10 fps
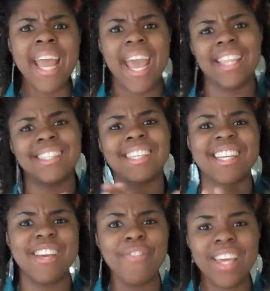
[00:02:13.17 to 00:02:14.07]
And the
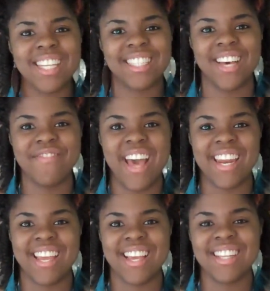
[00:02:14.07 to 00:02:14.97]
significance of that
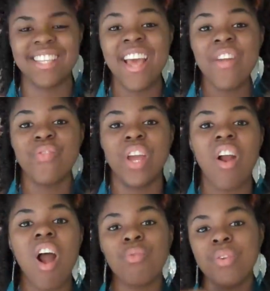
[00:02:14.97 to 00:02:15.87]
is there
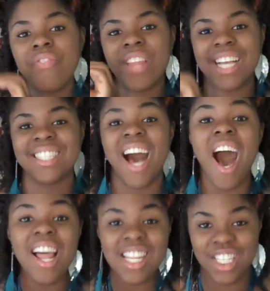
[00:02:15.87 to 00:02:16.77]
are
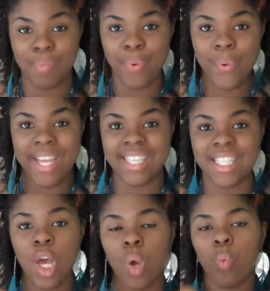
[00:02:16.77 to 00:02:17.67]
reflexology
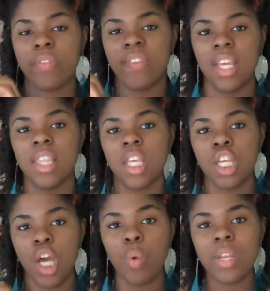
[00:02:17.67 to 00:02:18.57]
points within the
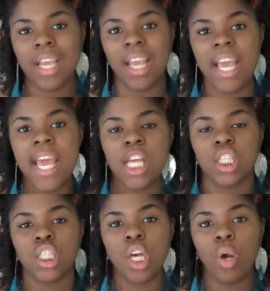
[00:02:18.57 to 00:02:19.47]
yoni.
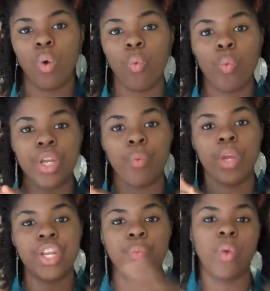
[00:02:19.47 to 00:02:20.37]
And so when,
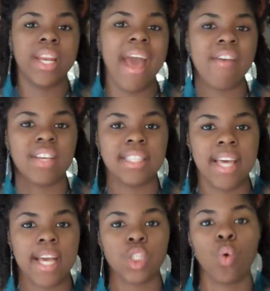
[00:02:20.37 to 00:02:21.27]
when, when having
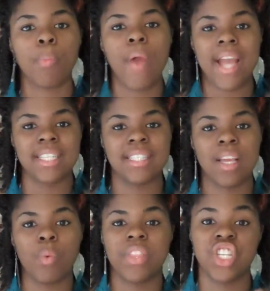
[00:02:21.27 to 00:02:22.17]
sex or
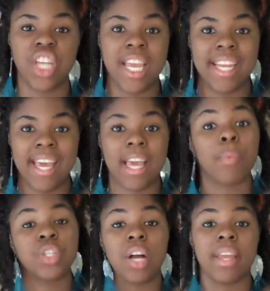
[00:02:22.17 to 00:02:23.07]
practicing with the jade egg,
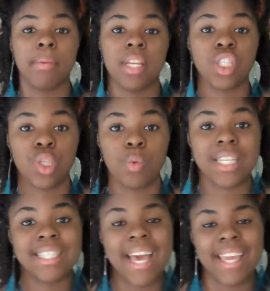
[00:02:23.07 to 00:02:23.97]
which I'll get into in a
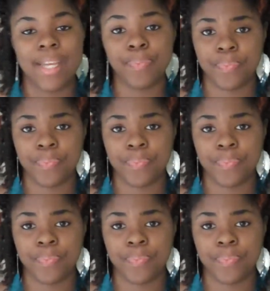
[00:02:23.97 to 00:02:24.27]
second,